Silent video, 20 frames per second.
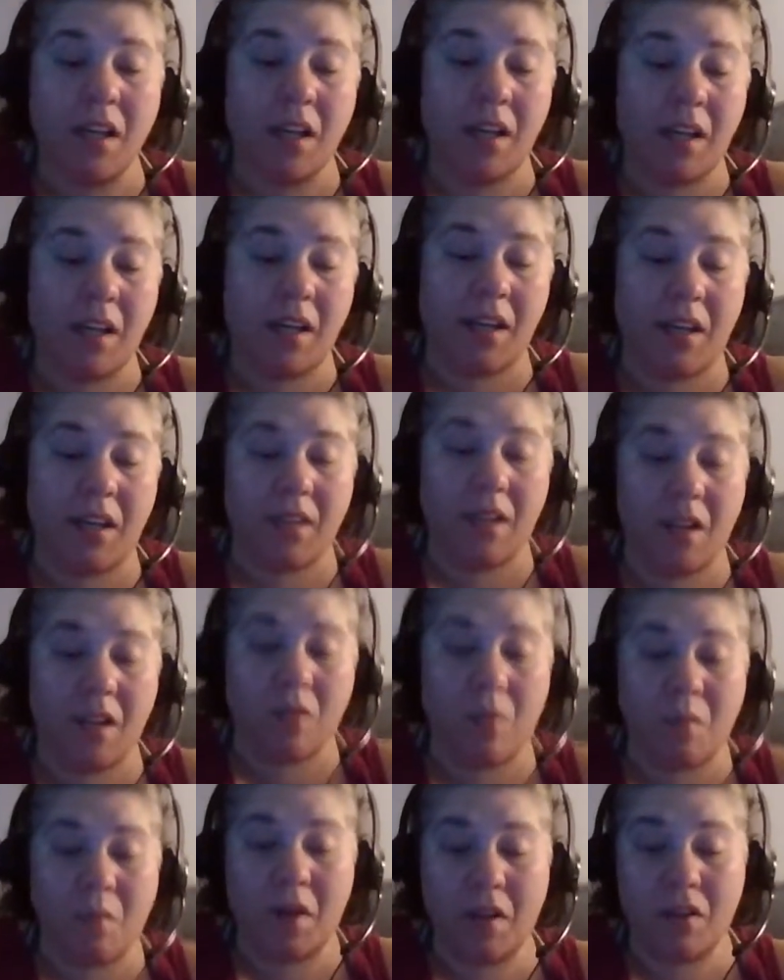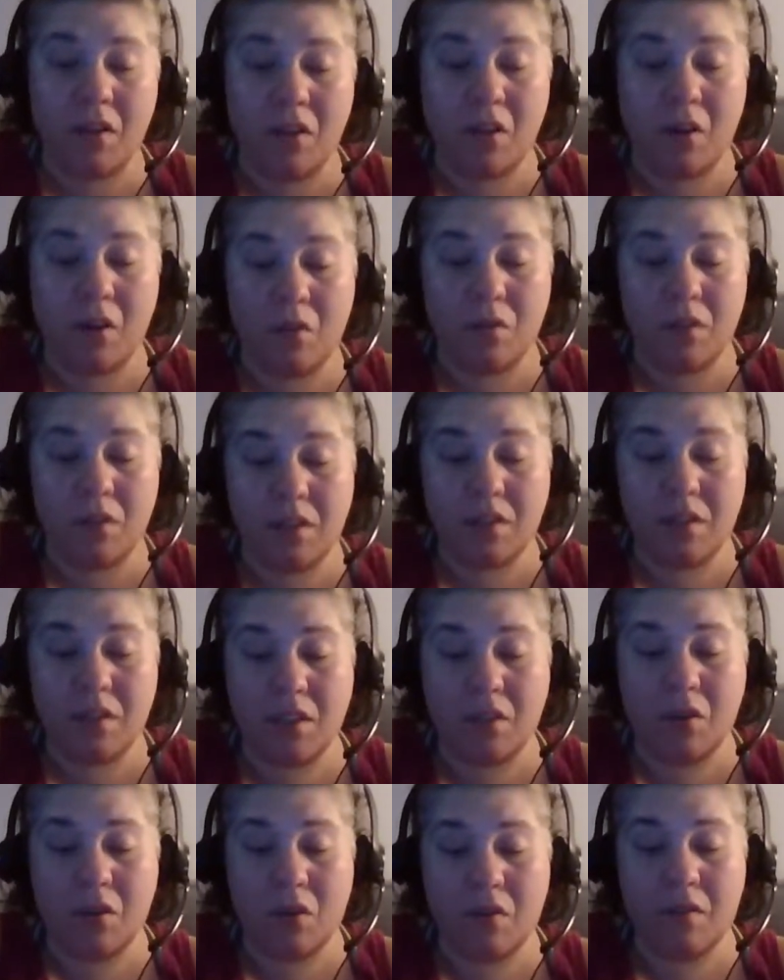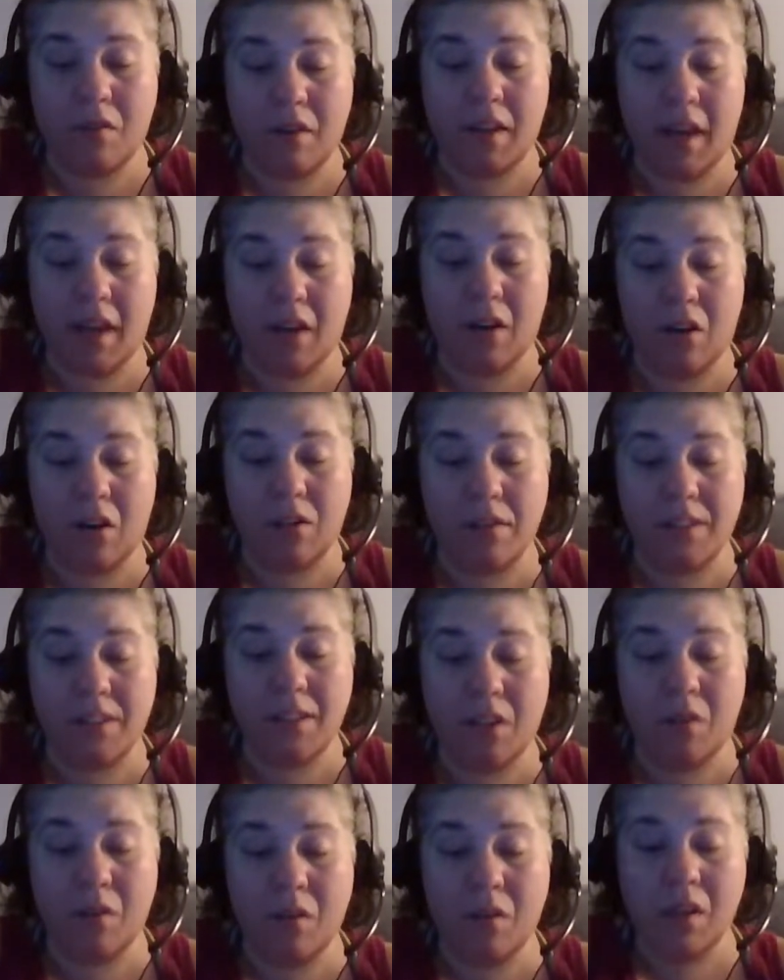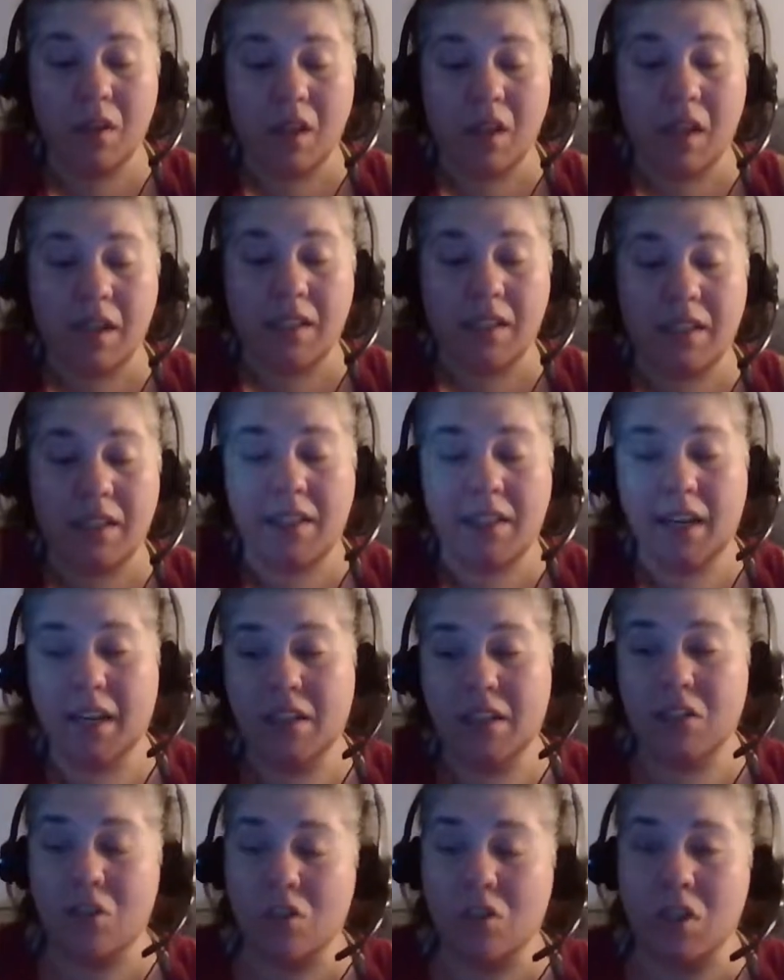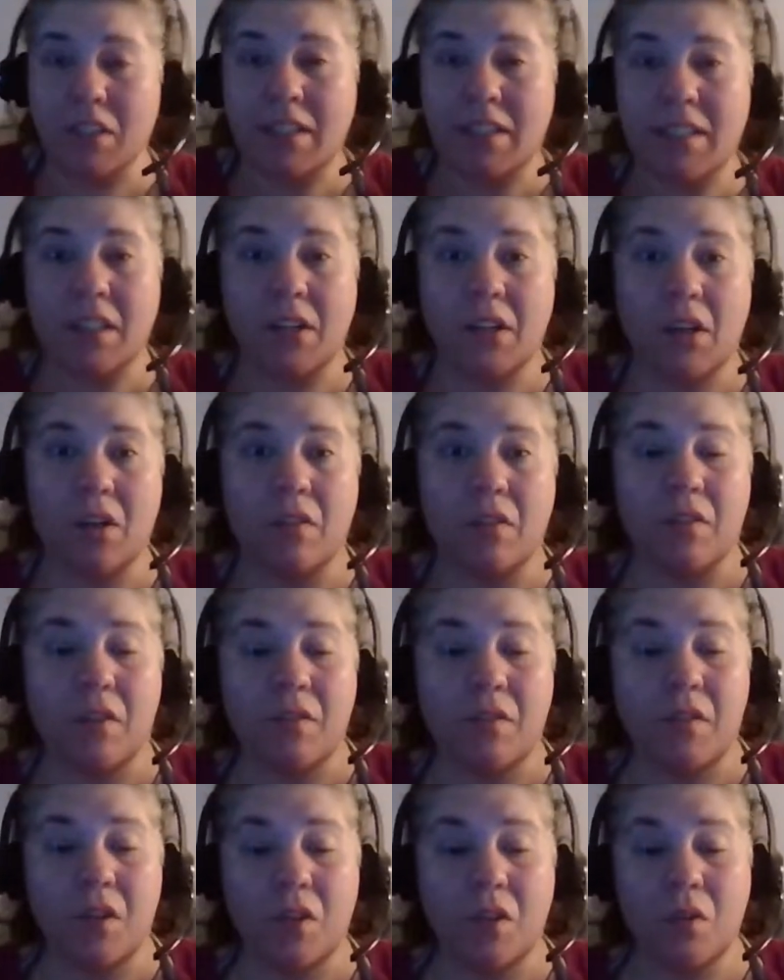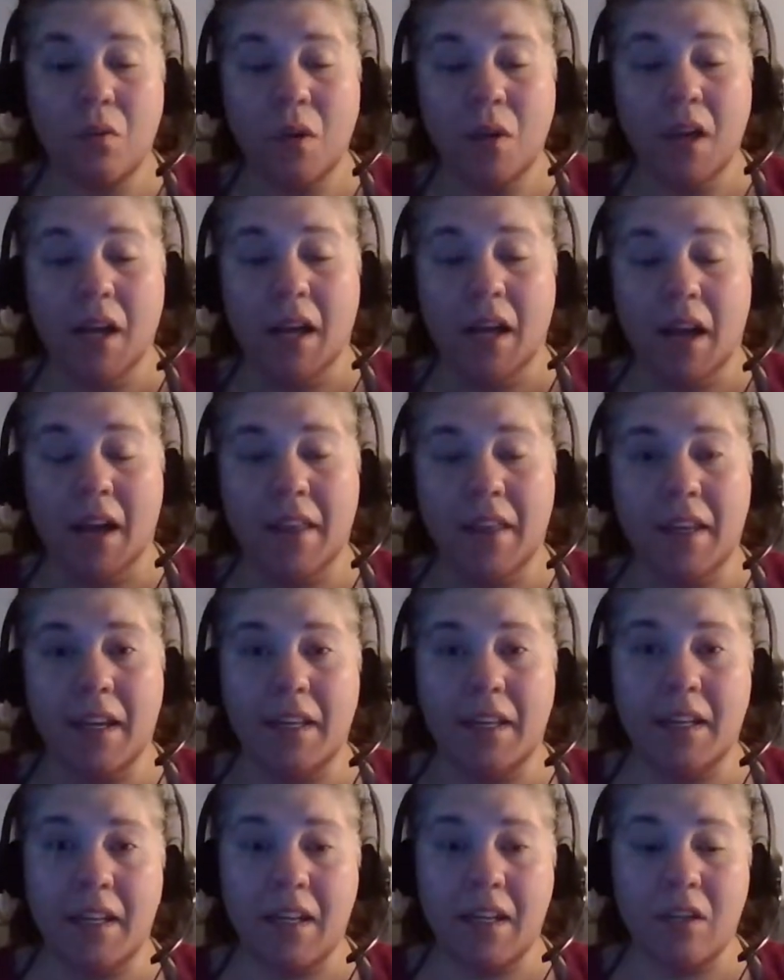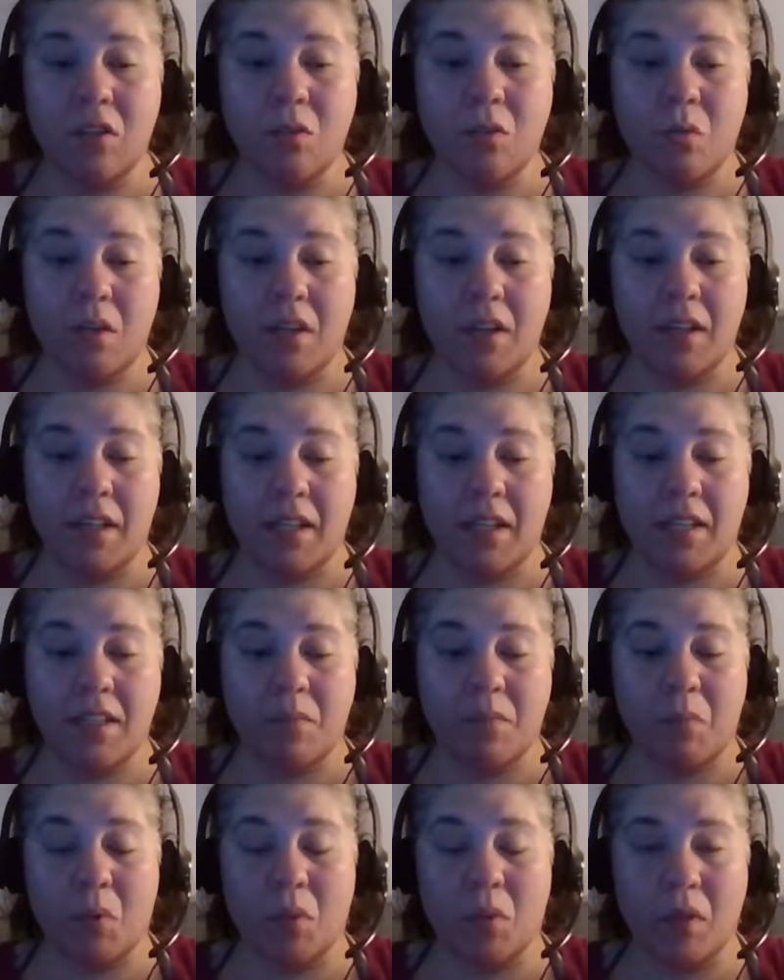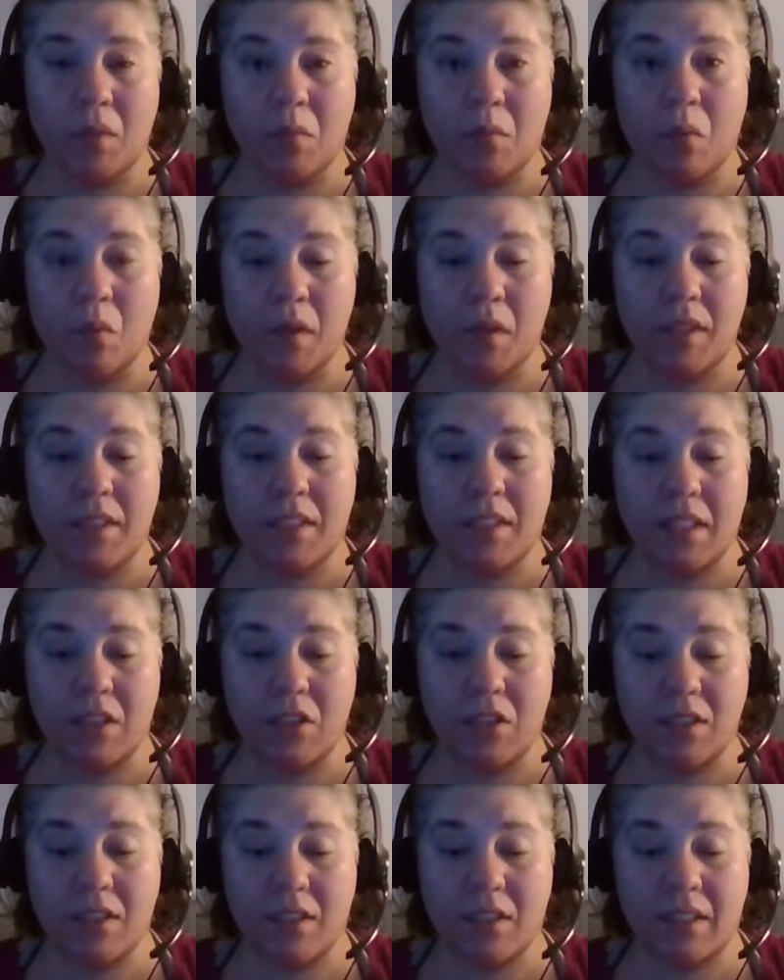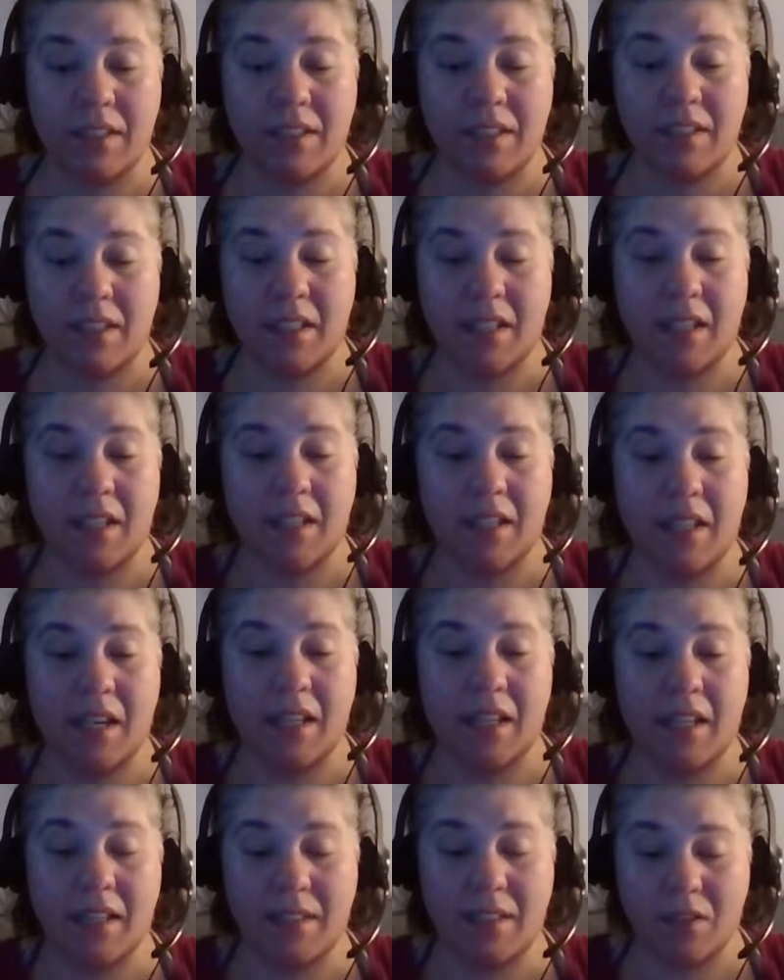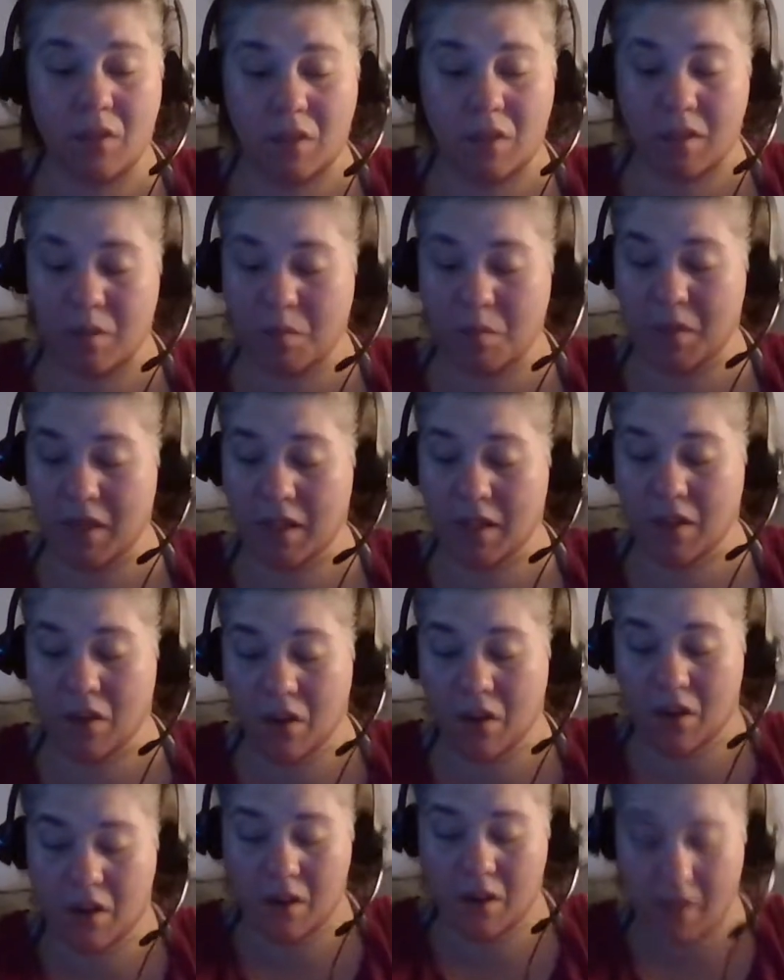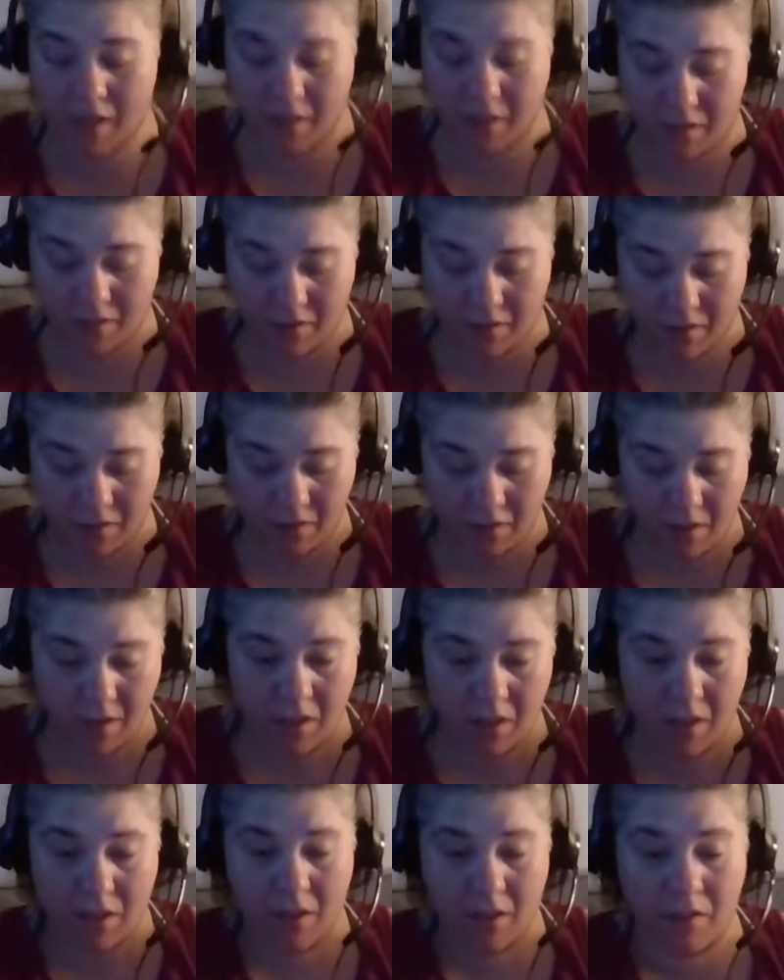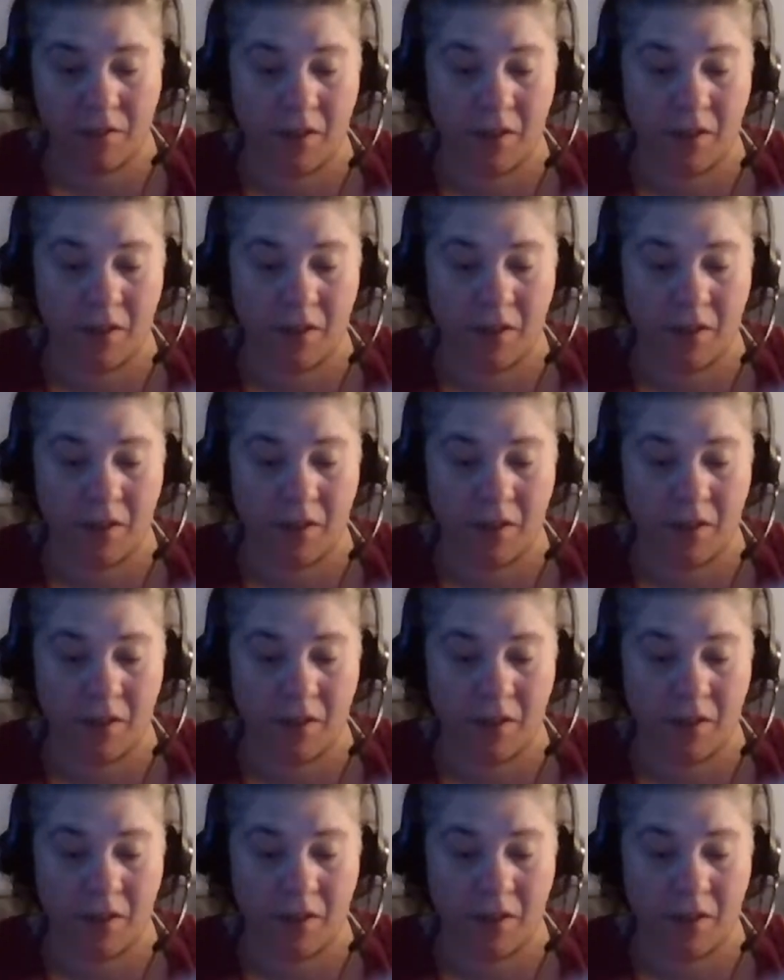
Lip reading: And I will make notes to go over that also. Today is just an overview. And then each one of these bullet points that I just listed, again, that's going to be on the